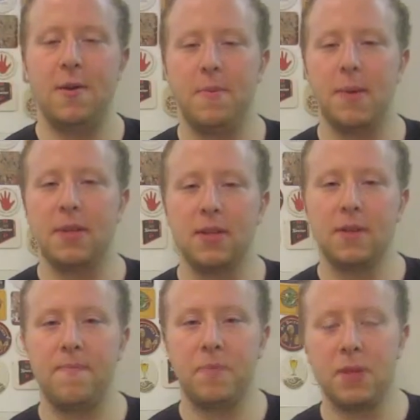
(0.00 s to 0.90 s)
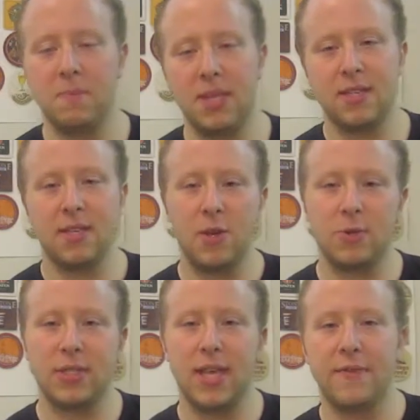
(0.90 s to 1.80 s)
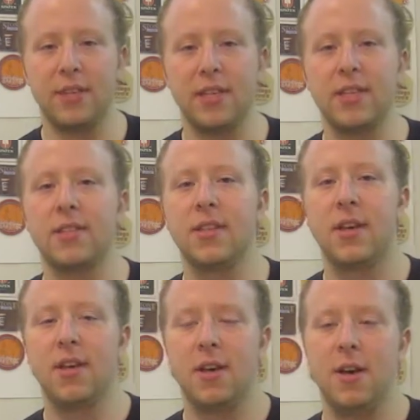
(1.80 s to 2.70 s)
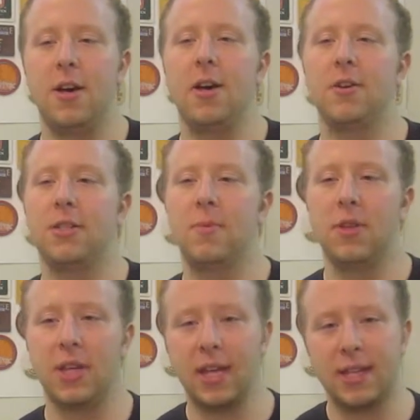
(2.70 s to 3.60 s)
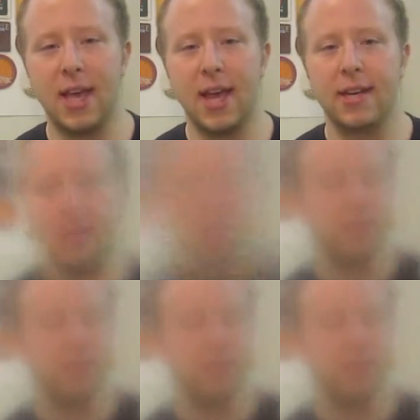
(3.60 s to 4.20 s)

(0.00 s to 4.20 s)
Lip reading: maybe the mid to low 70s, something like that.